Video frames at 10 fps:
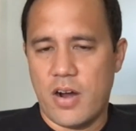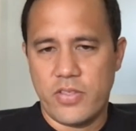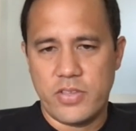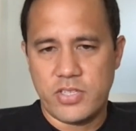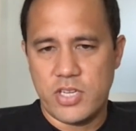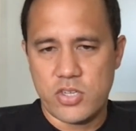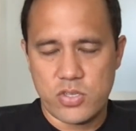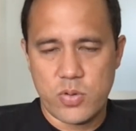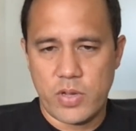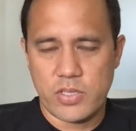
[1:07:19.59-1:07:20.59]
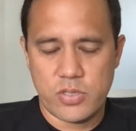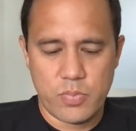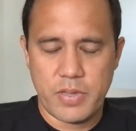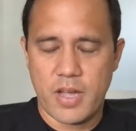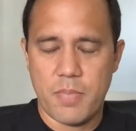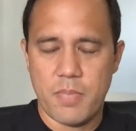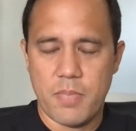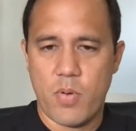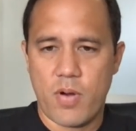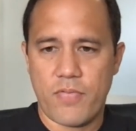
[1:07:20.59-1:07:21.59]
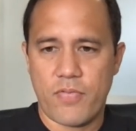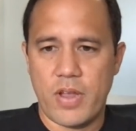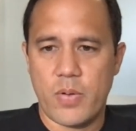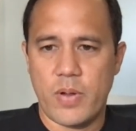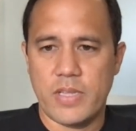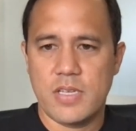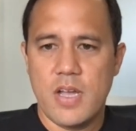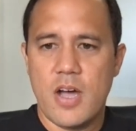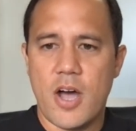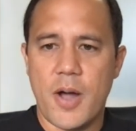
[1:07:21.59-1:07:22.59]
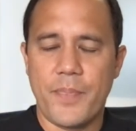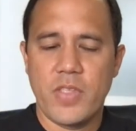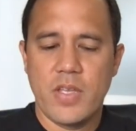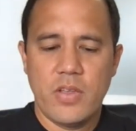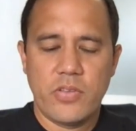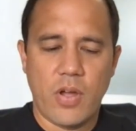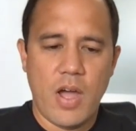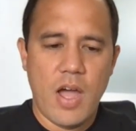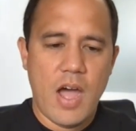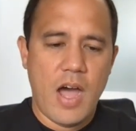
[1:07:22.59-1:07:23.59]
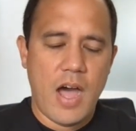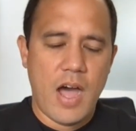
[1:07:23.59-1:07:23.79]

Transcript: are the seizures going to become more frequent? So